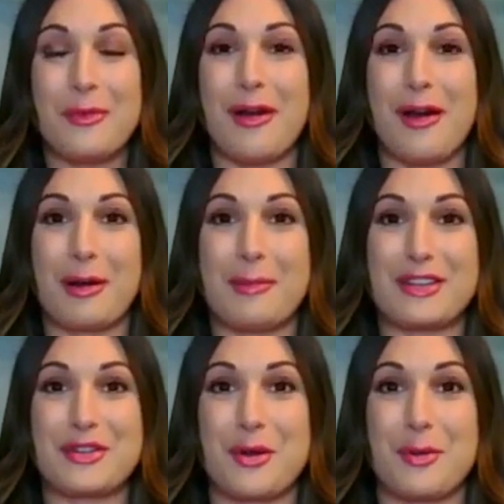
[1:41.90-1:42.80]
We all want to
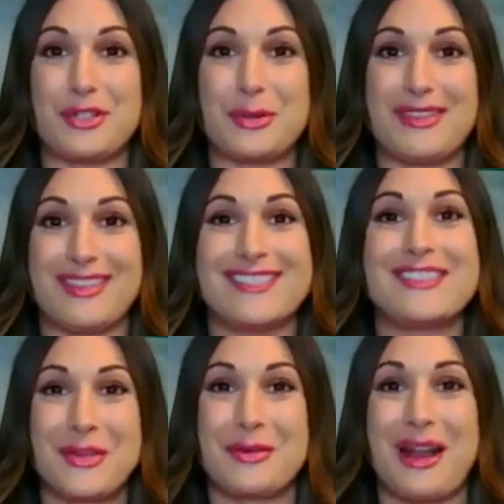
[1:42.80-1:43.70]
make sure we're doing
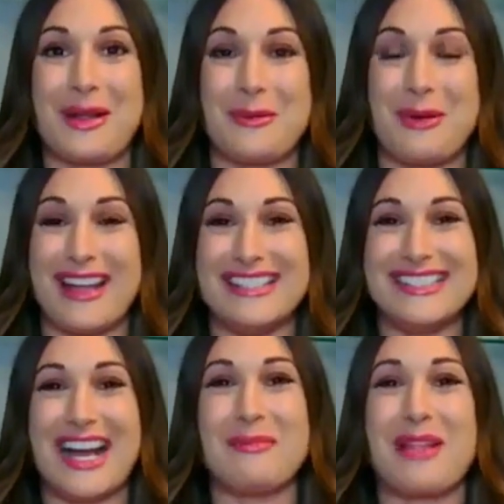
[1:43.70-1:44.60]
this the right
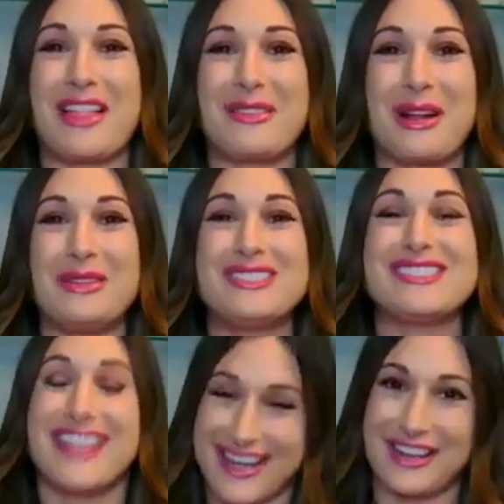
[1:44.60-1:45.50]
way. I'm Lila Gross,
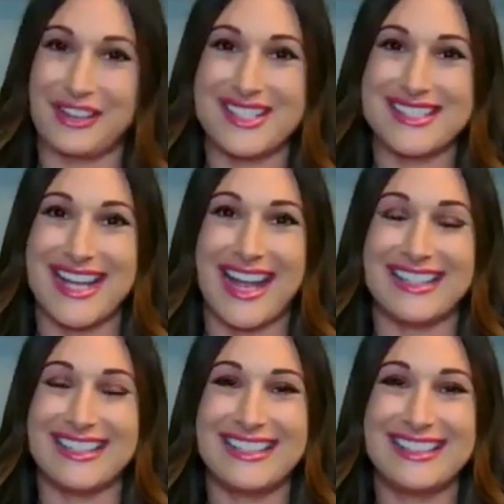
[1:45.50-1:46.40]
8 on your
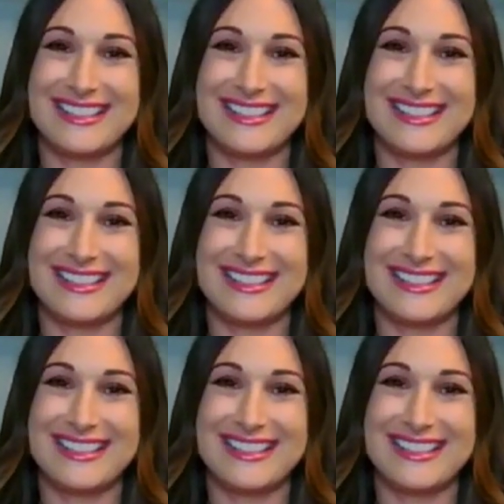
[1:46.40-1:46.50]
side.